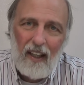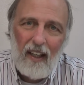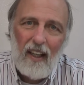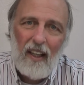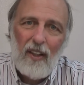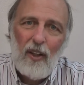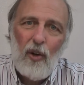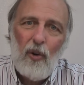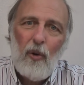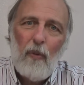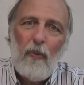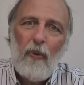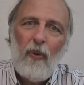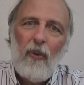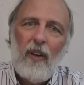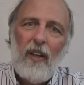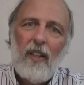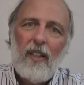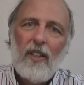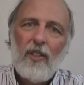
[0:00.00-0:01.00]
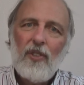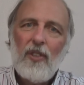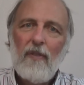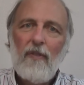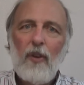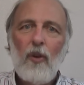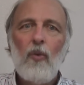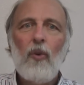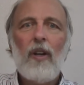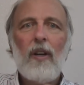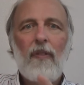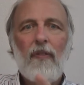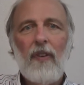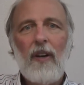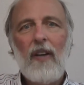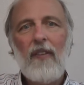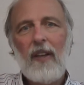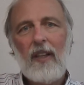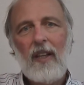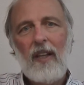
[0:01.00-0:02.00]
And the whole point is, if you want to
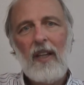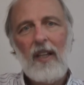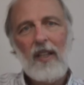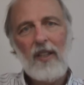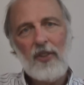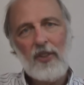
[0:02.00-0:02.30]
find the key to